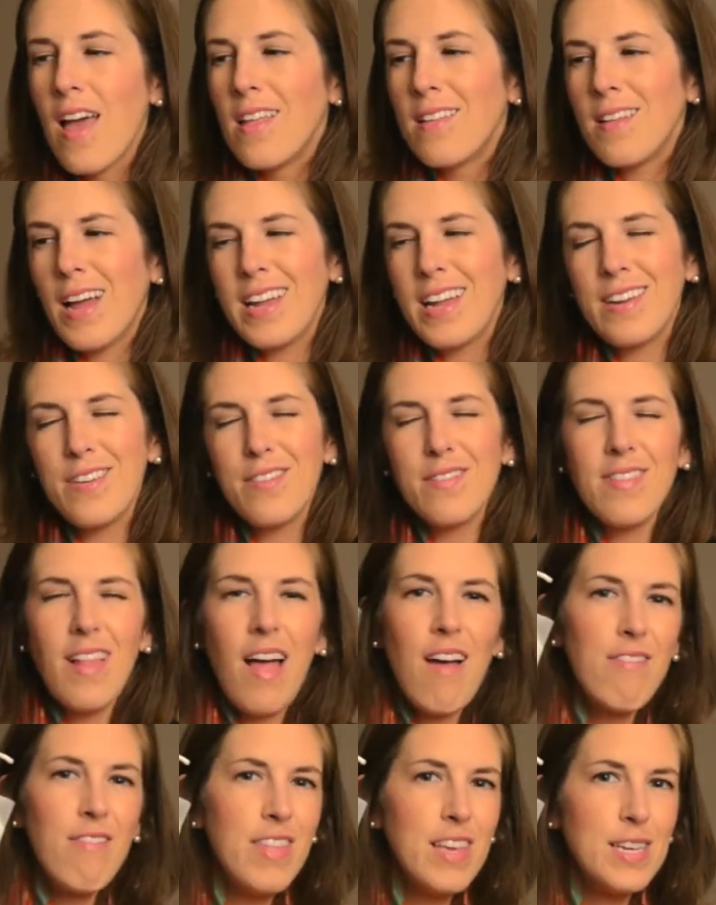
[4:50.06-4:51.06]
I didn't
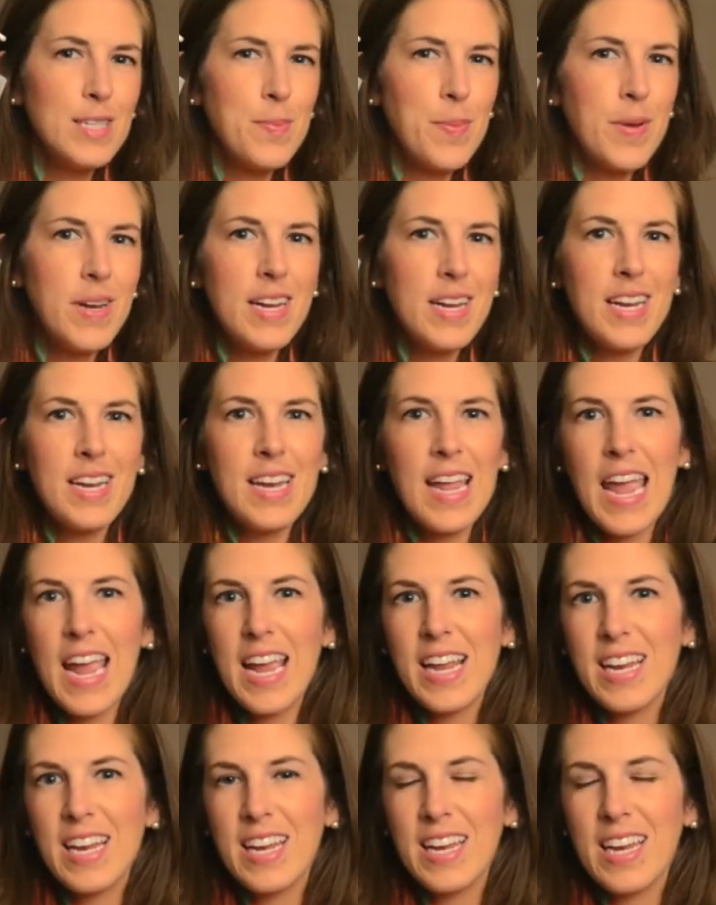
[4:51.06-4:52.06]
love this, but I didn't
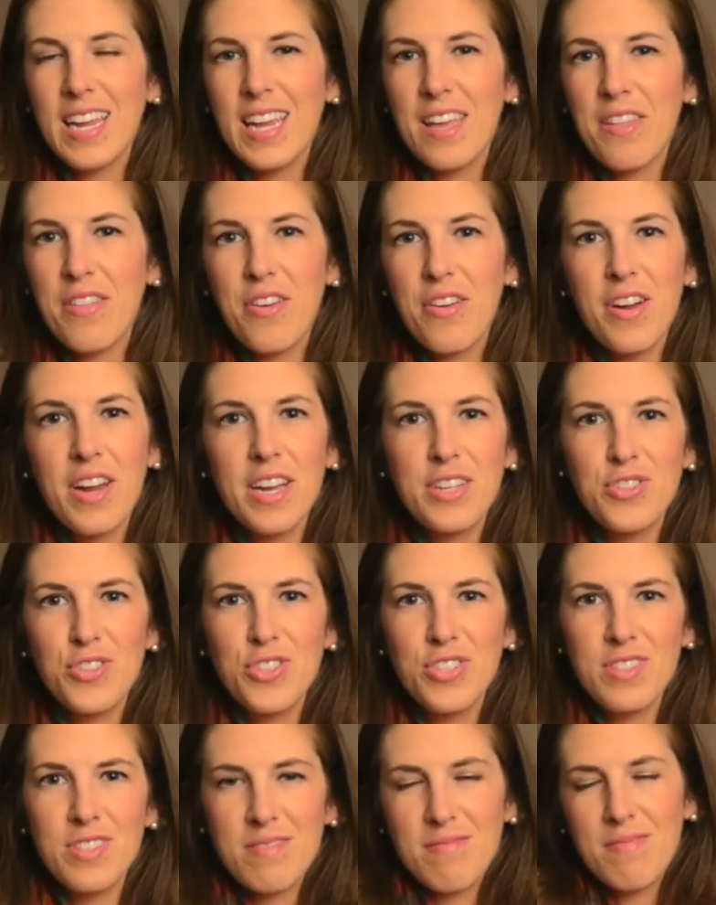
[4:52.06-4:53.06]
hate it either. It
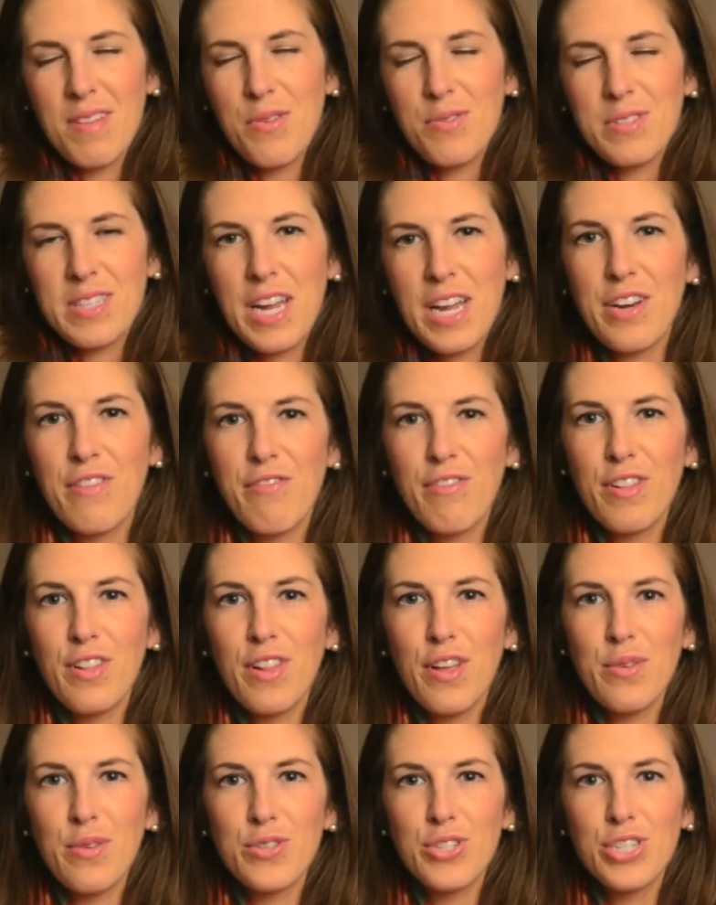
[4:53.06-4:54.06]
was kind of a
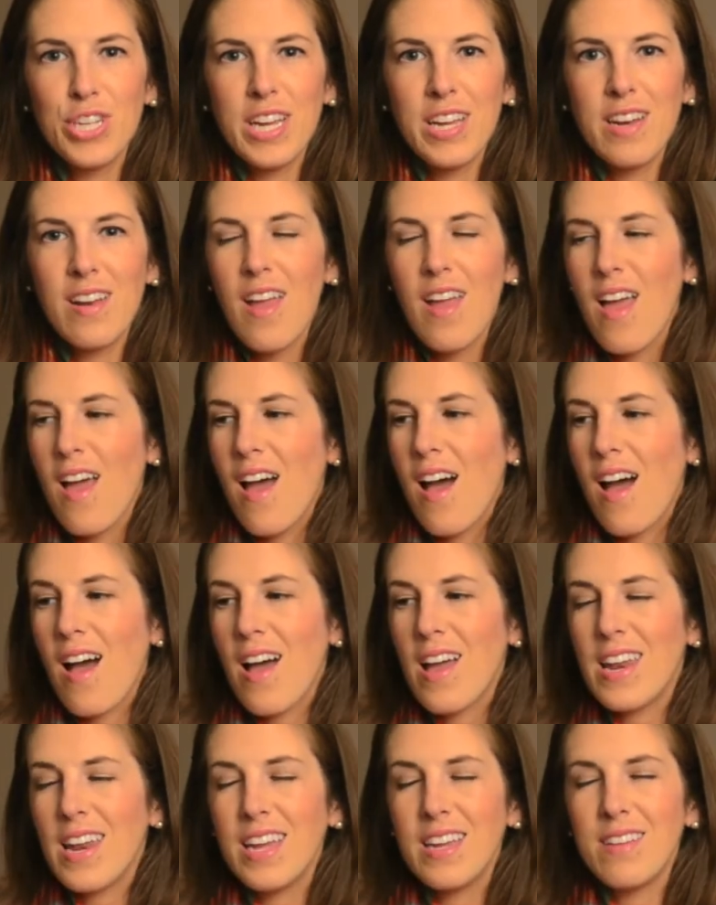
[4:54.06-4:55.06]
lotion,
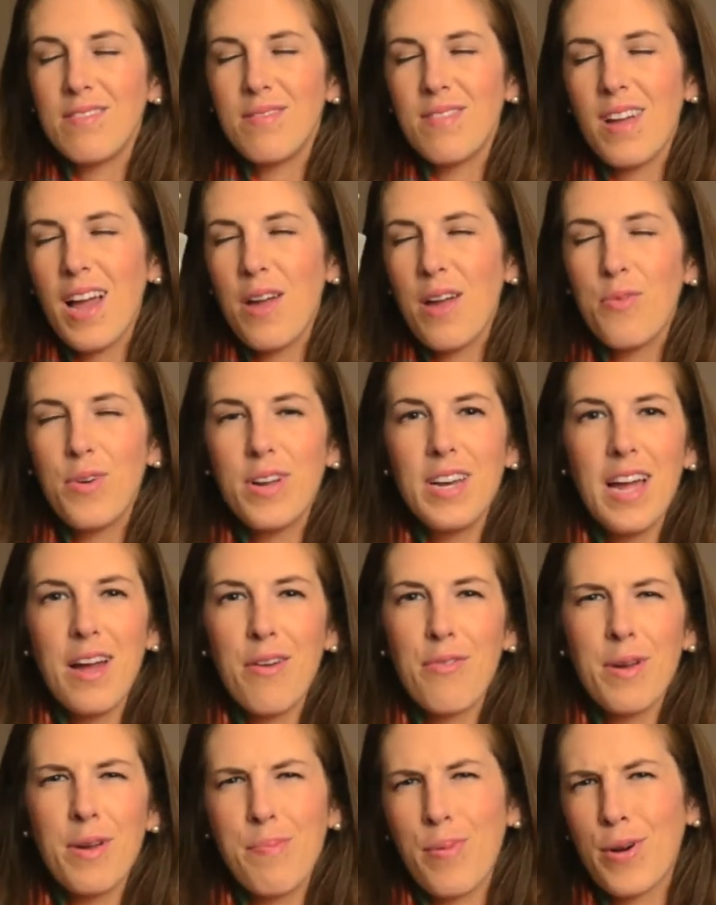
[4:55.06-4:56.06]
and I would not
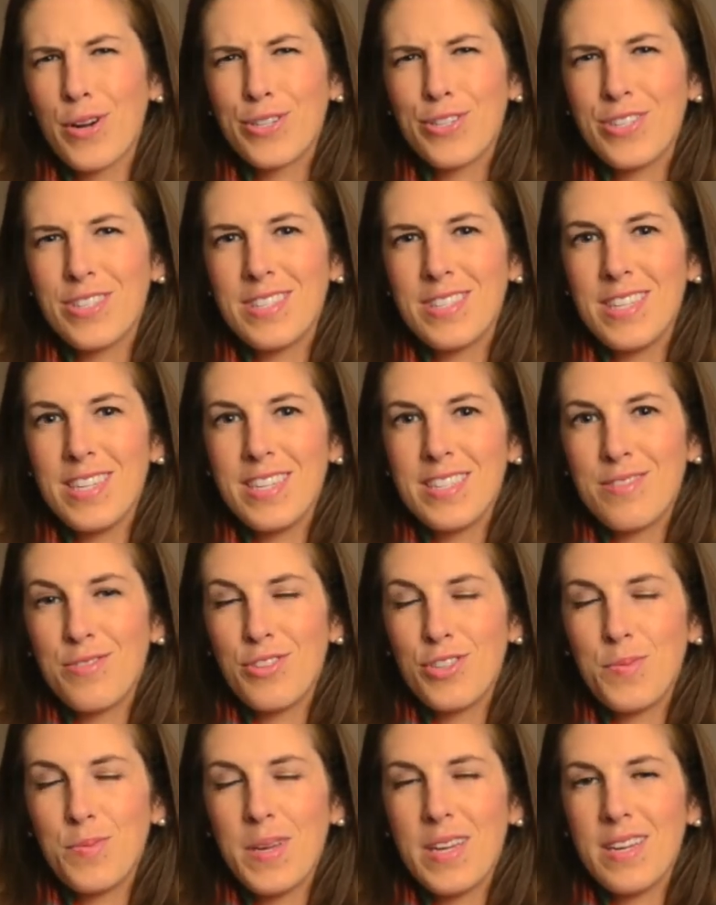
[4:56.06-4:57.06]
repurchase this
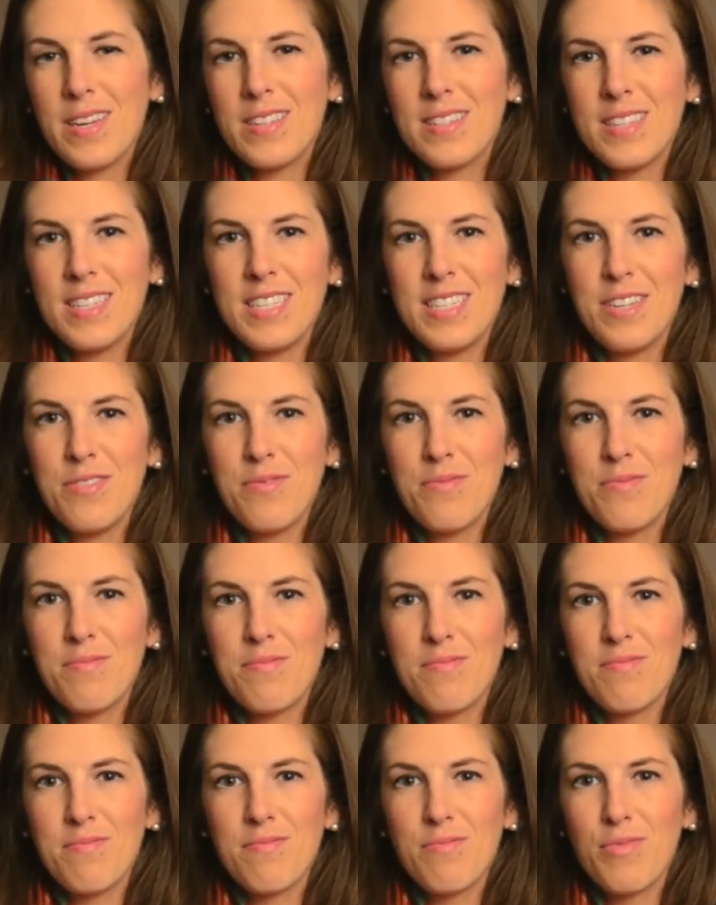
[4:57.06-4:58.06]
just because it didn't
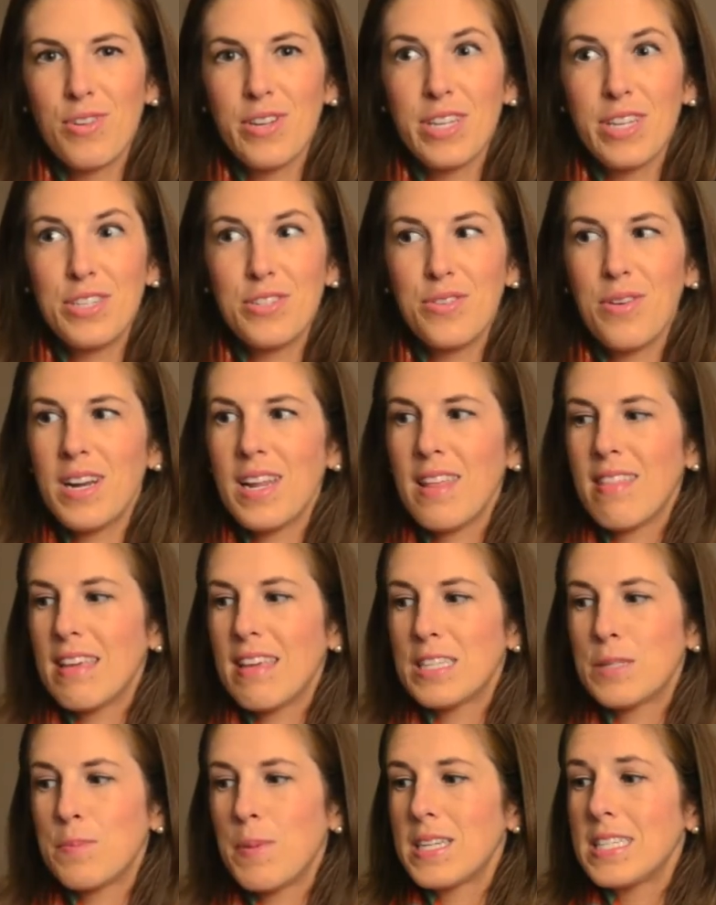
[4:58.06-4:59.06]
really do
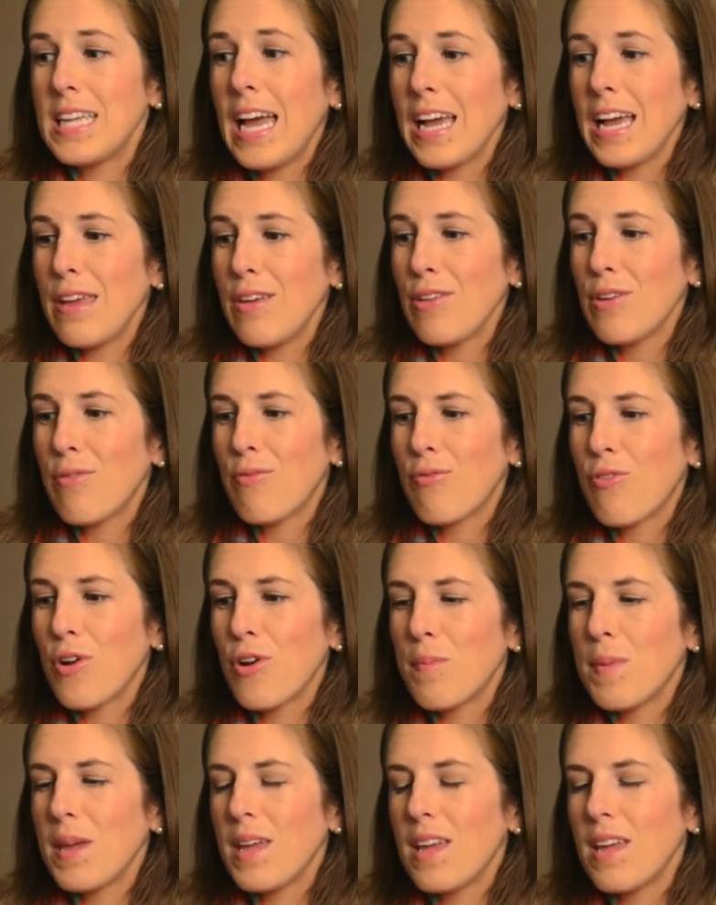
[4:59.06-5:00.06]
anything spectacular for
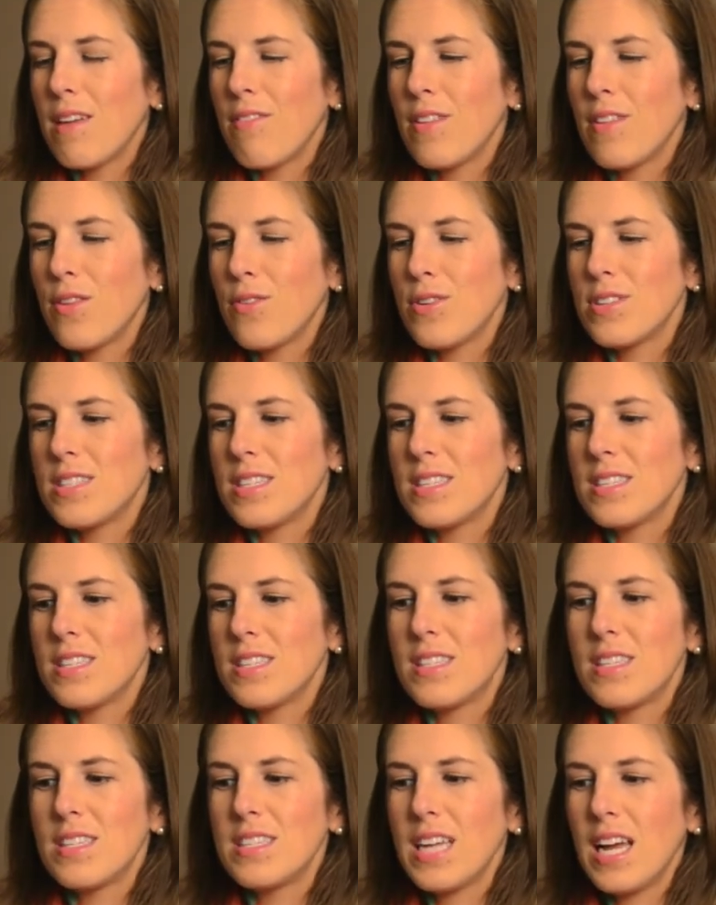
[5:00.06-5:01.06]
me, even though it says
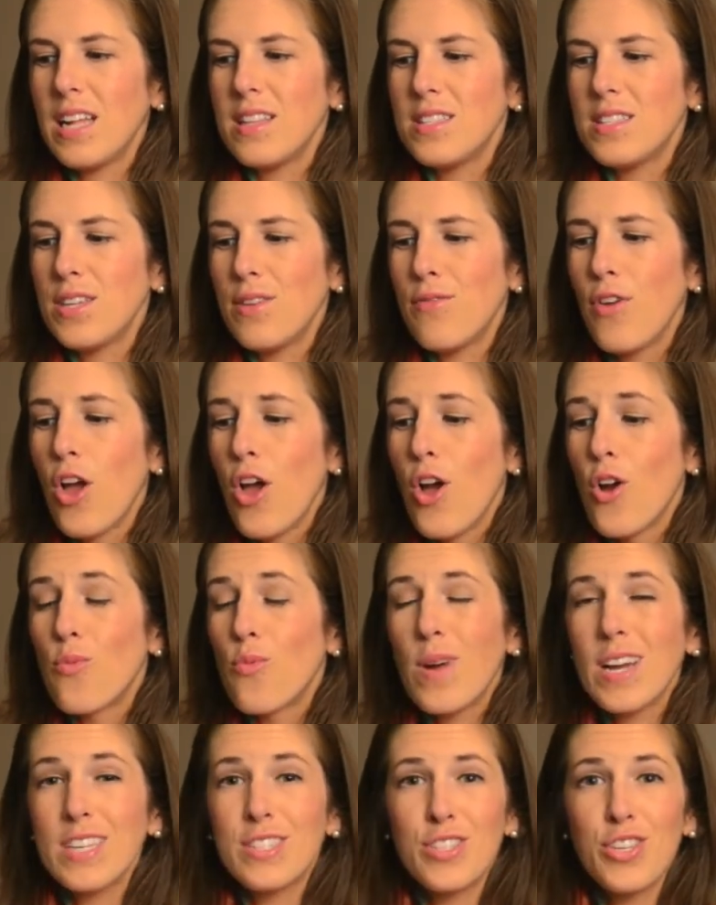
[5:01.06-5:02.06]
it's intensive
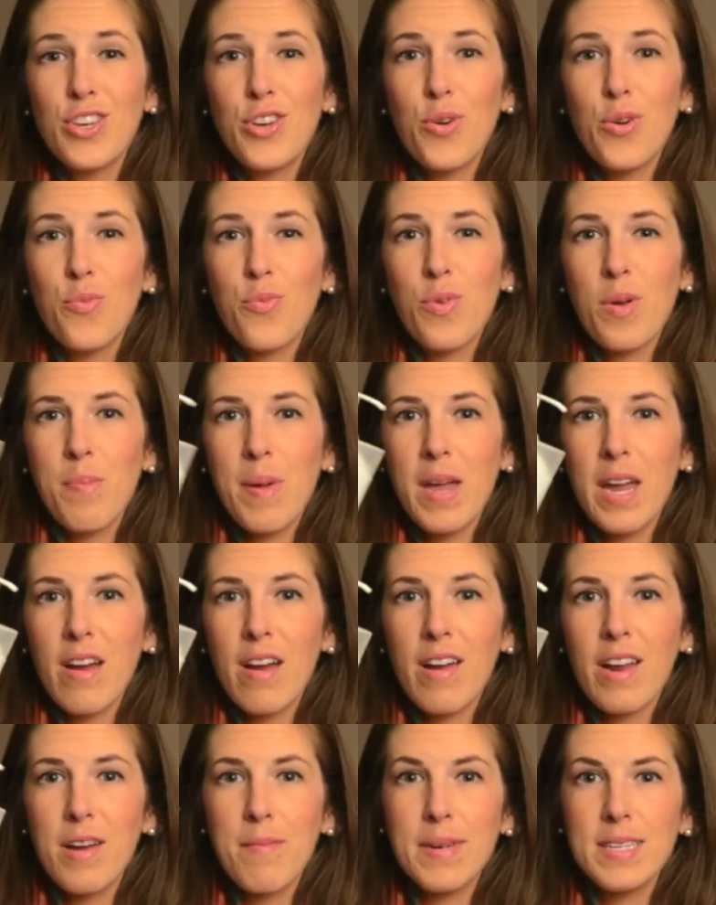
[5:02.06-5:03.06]
rescue repairing.